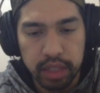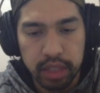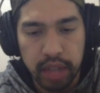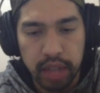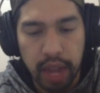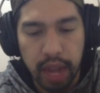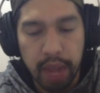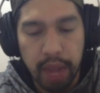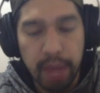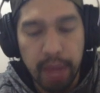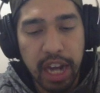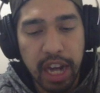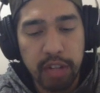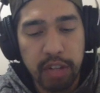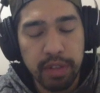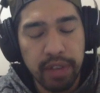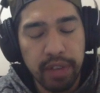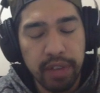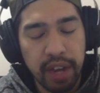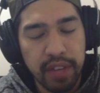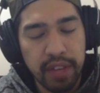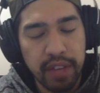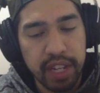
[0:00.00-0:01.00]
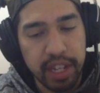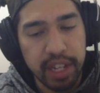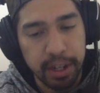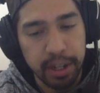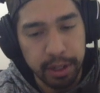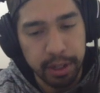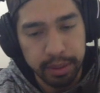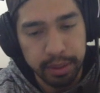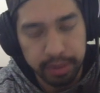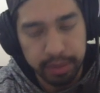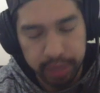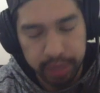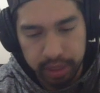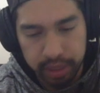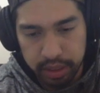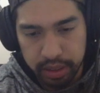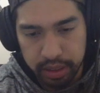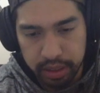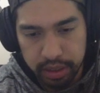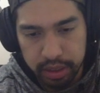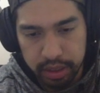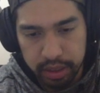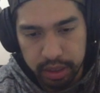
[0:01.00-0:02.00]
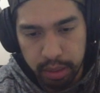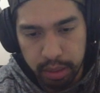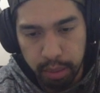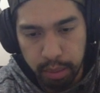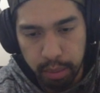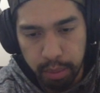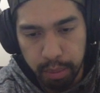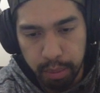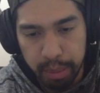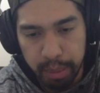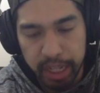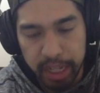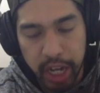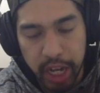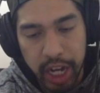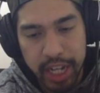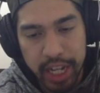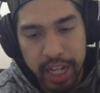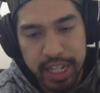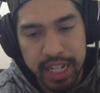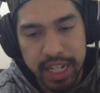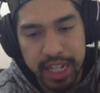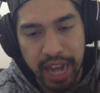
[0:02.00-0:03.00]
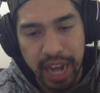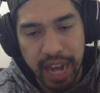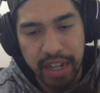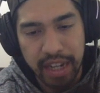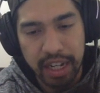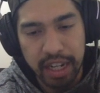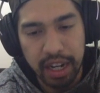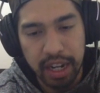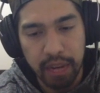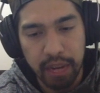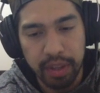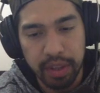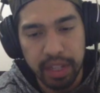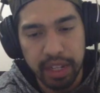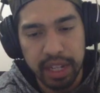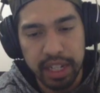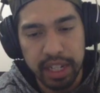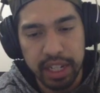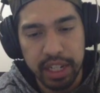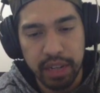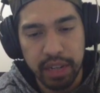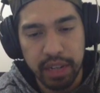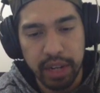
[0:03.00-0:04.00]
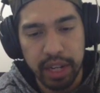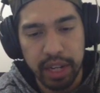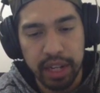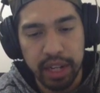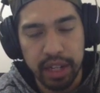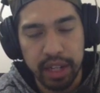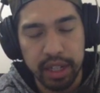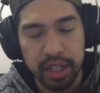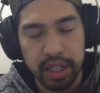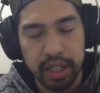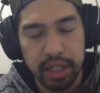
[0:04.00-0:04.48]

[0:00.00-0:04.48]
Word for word: I max revived here because I did not want that DOA